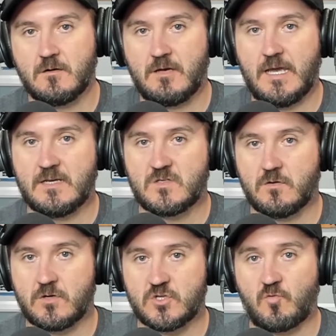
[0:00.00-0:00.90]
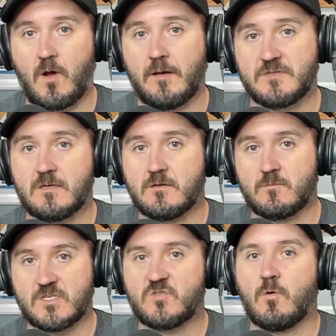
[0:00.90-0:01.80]
Okay. So their drop ceiling
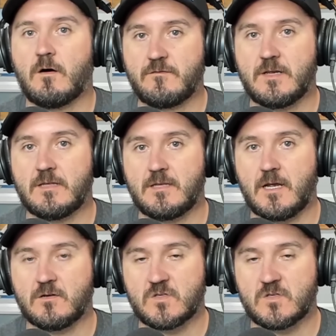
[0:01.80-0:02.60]
was 12 feet in the air.